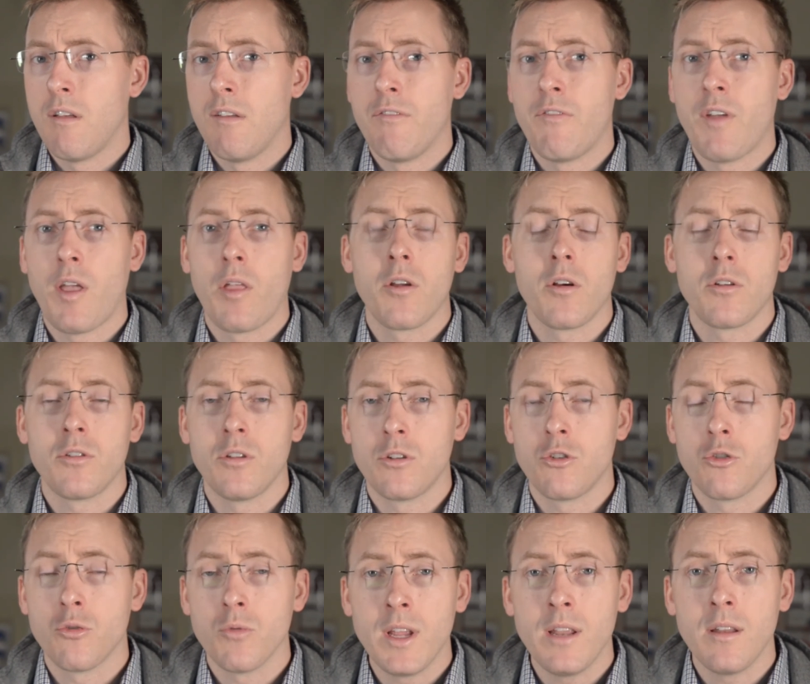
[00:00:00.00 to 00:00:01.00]
failure to
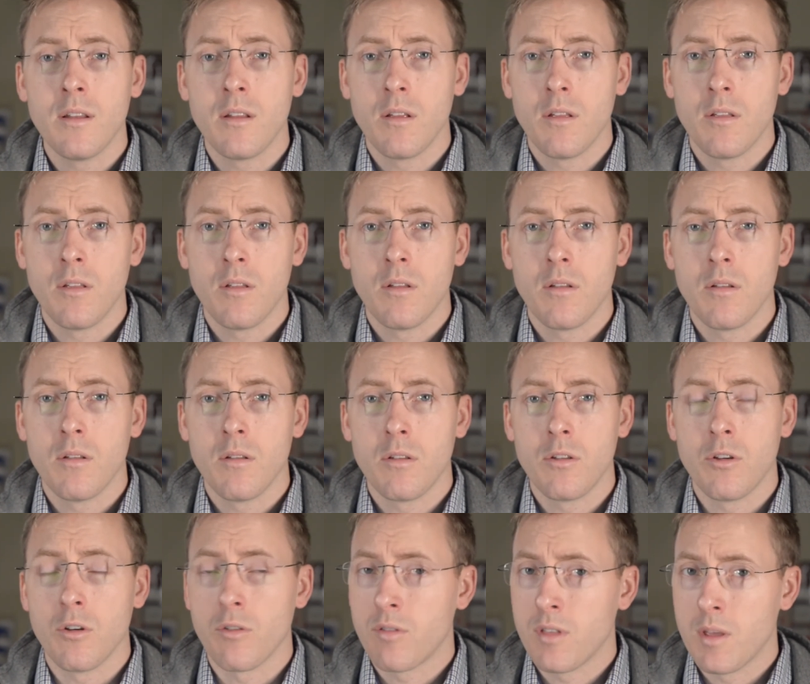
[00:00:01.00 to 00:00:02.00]
treat
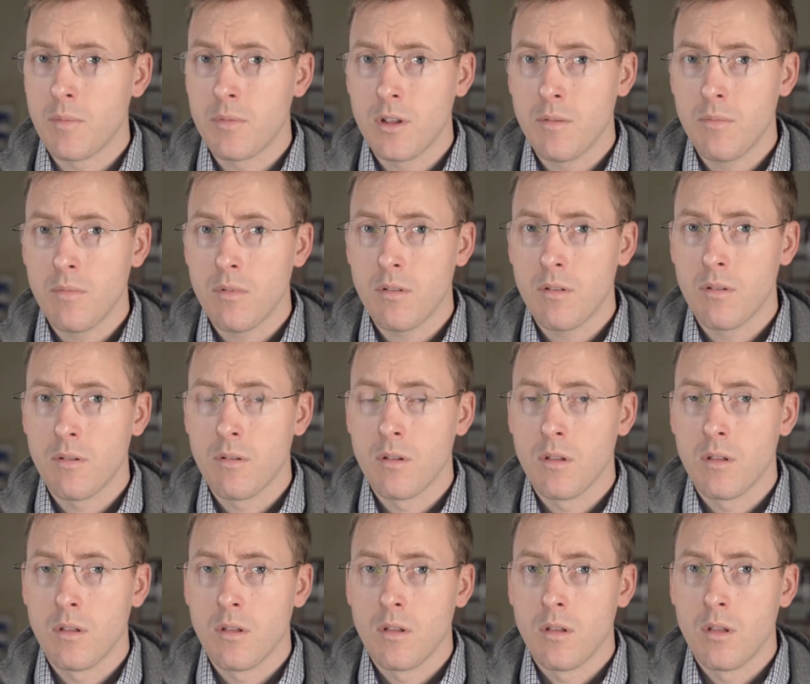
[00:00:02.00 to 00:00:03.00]
your symptoms,
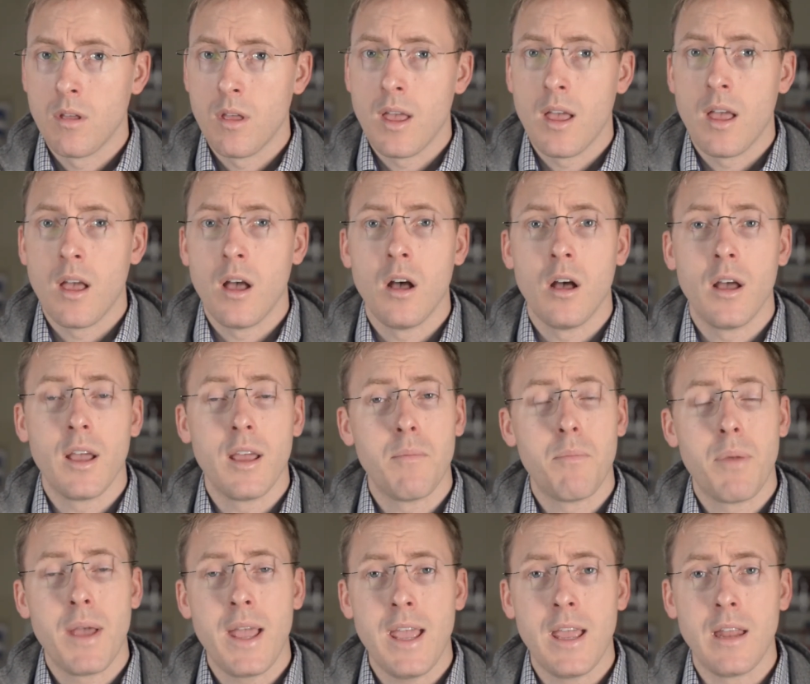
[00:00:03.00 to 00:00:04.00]
and
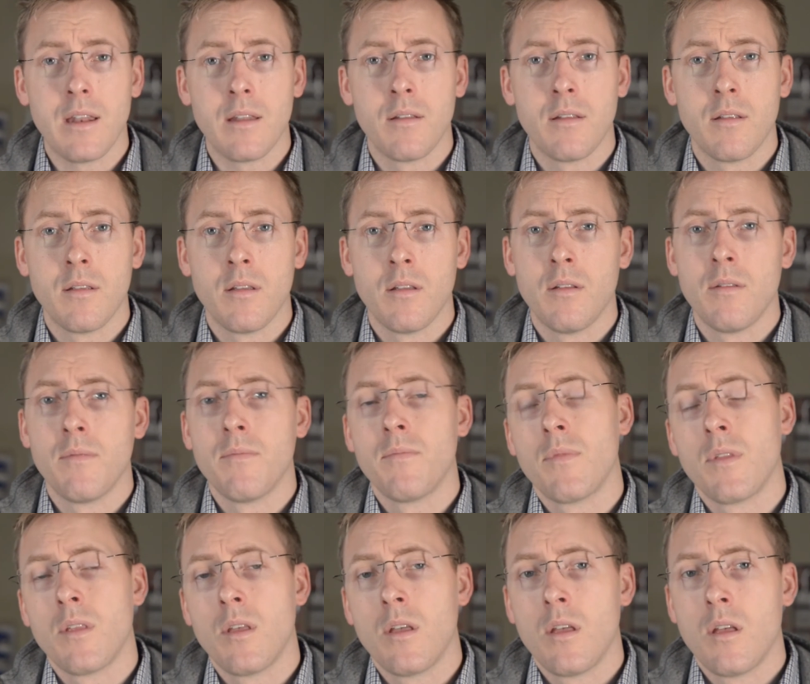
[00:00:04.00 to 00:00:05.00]
pain.
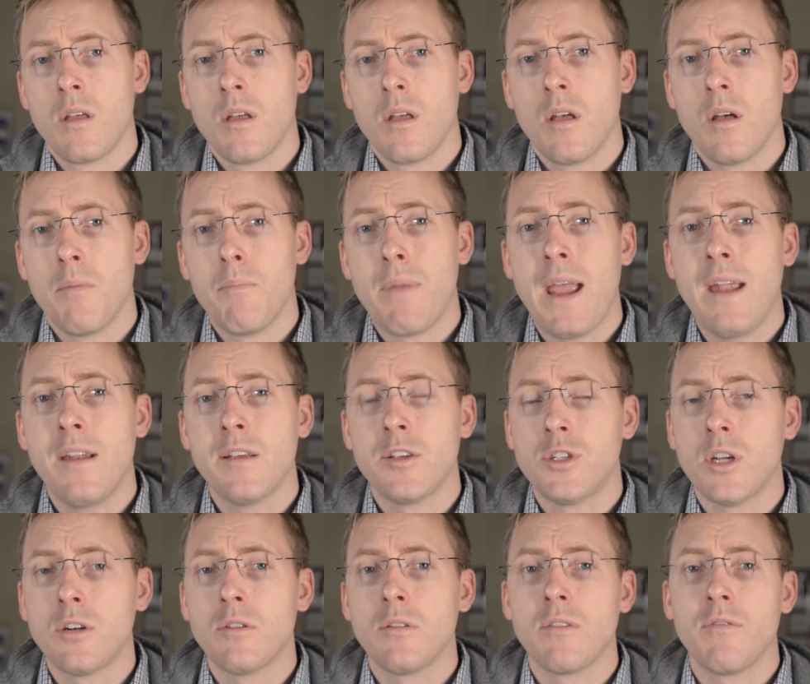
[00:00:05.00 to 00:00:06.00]
Pain is
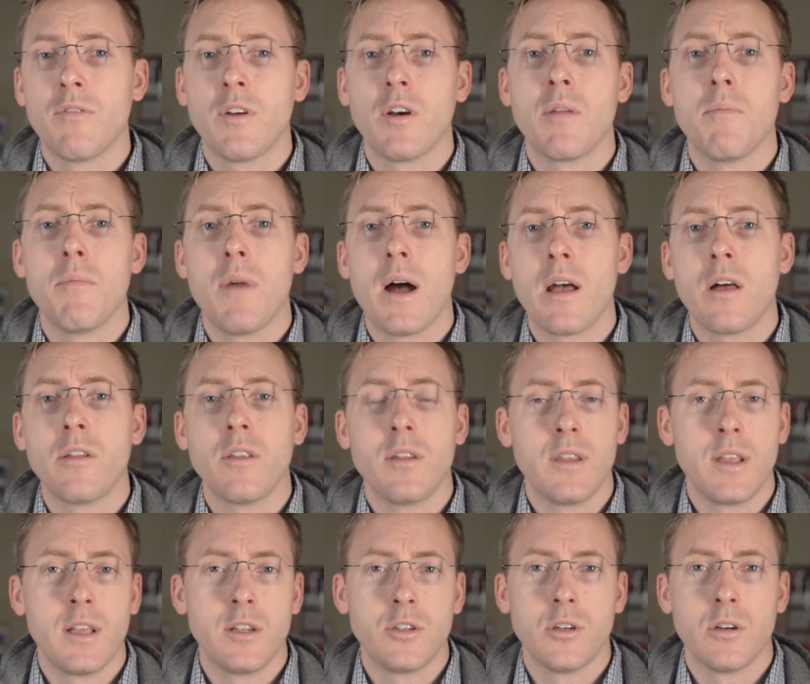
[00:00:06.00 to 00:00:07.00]
generally very mild in
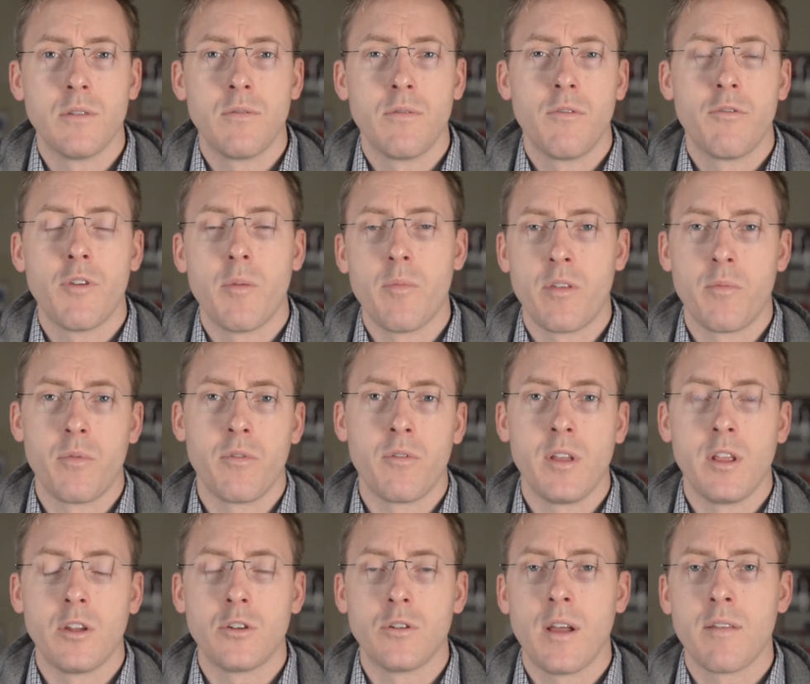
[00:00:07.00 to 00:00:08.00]
nature from this
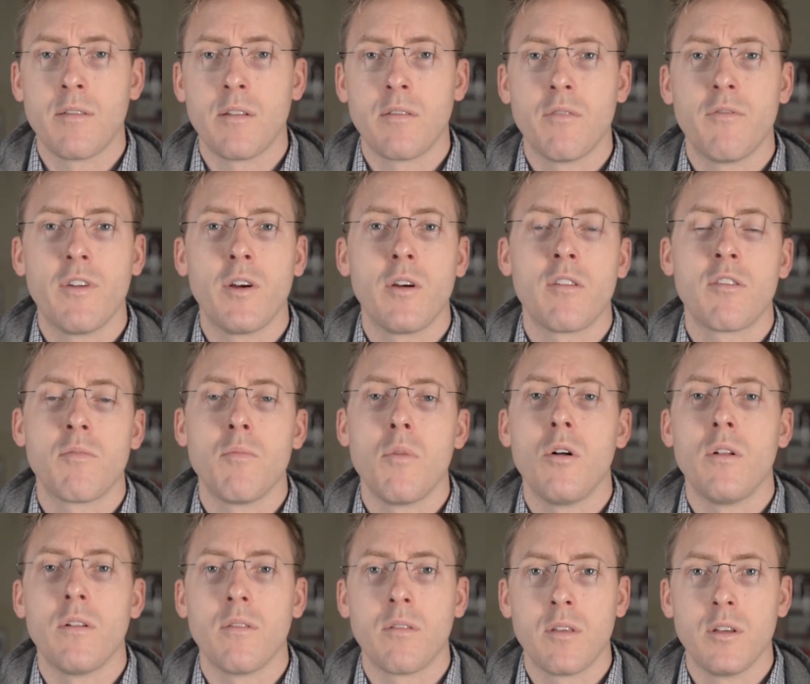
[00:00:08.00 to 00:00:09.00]
procedure, as it's very
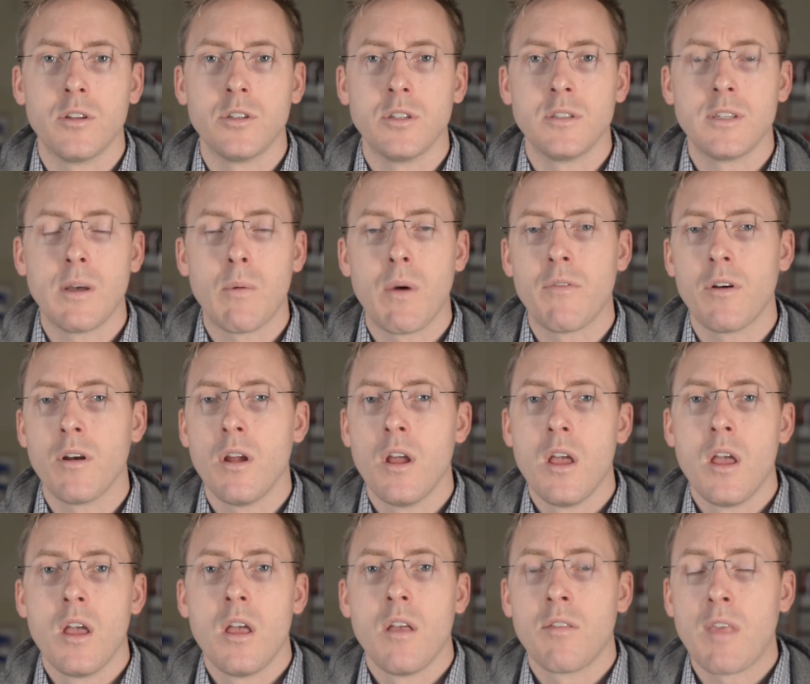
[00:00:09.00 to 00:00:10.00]
small incisions.
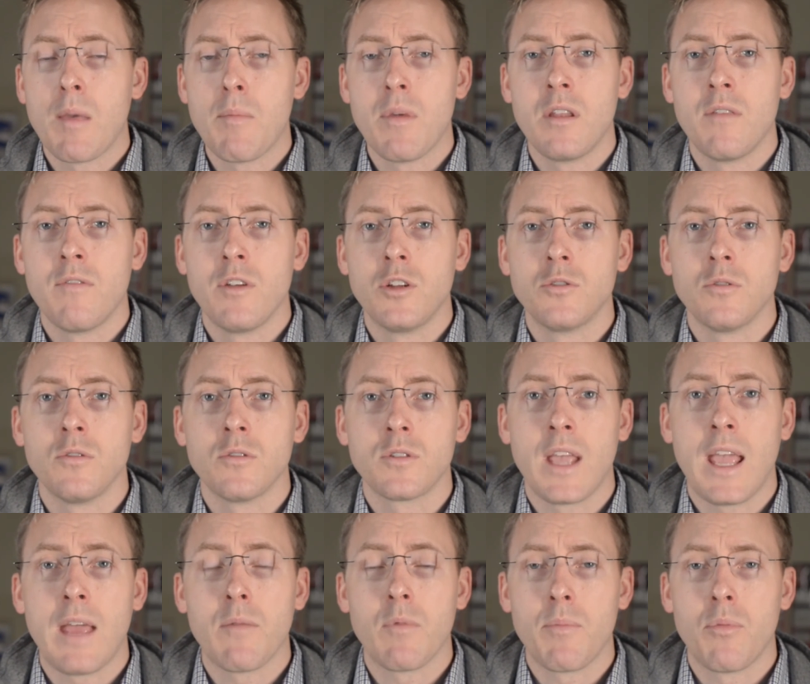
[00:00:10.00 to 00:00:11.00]
However, some individuals
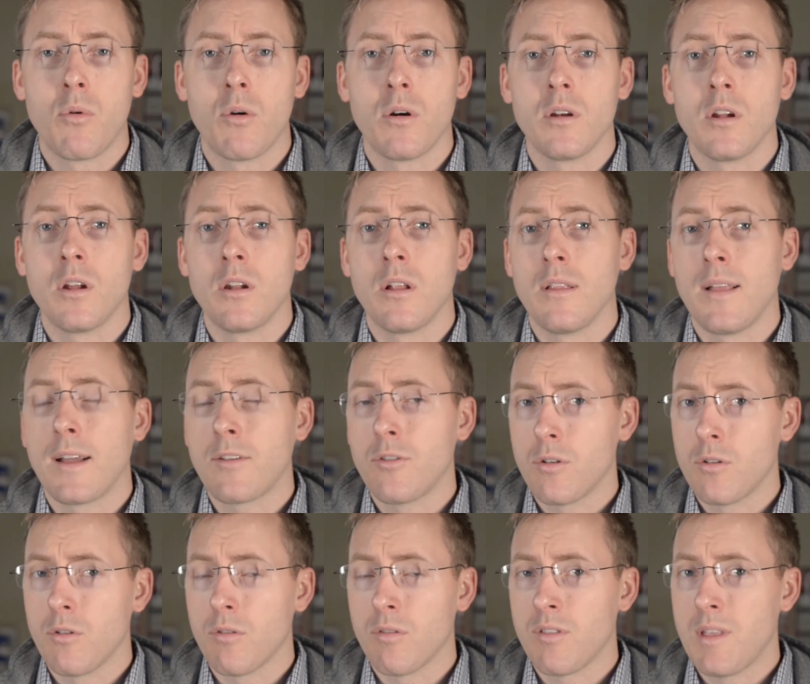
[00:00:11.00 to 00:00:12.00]
can report an
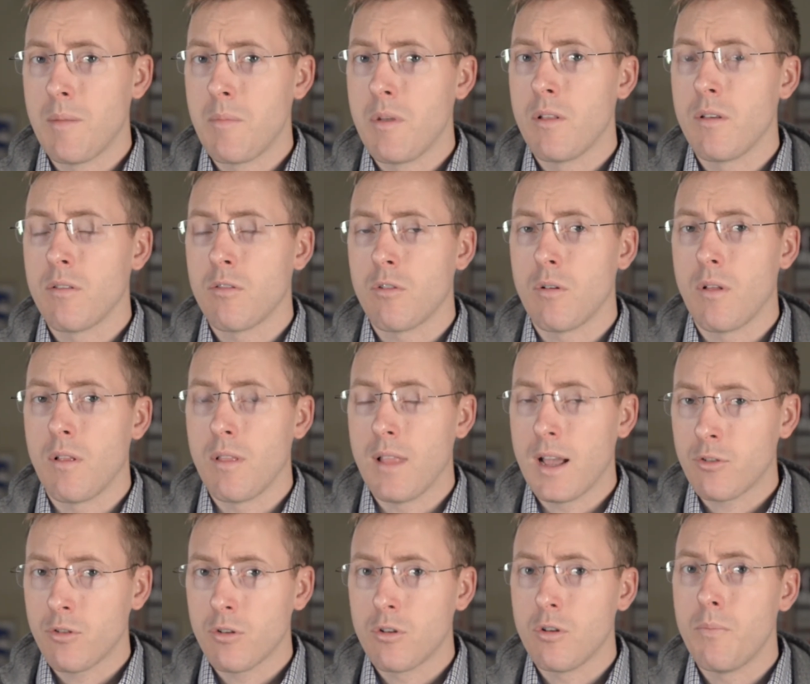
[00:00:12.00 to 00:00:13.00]
electrical stimulus or
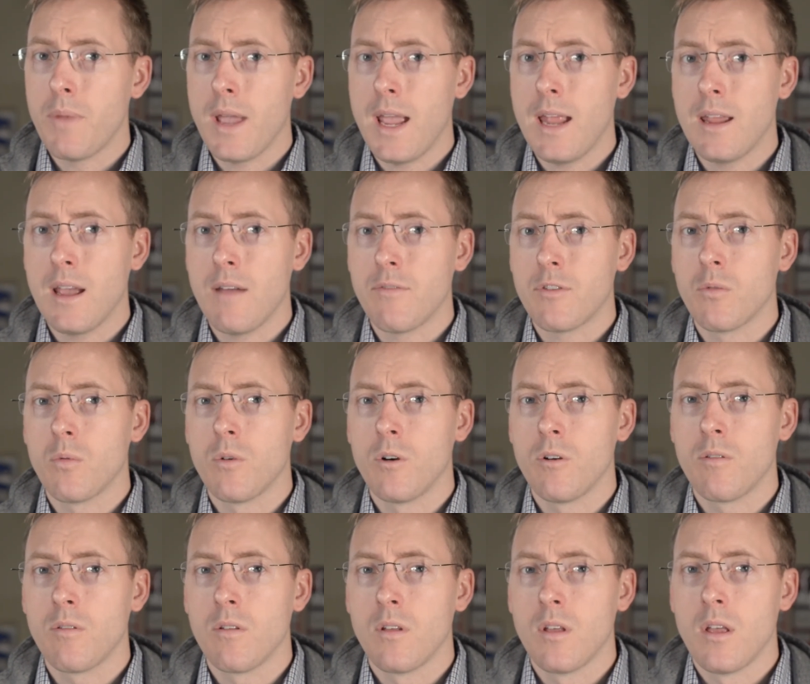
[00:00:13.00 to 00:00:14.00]
electrical pain
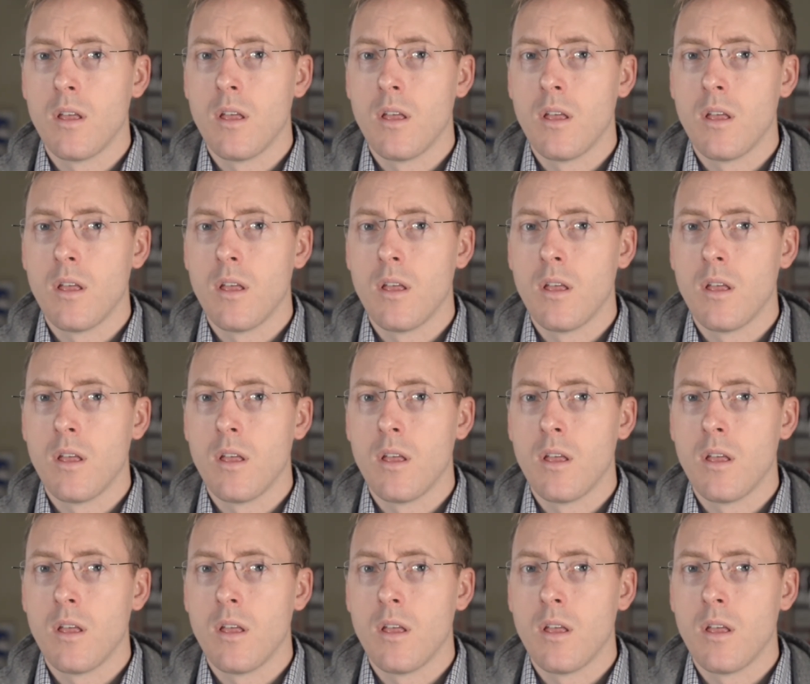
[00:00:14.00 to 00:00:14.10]
afterwards,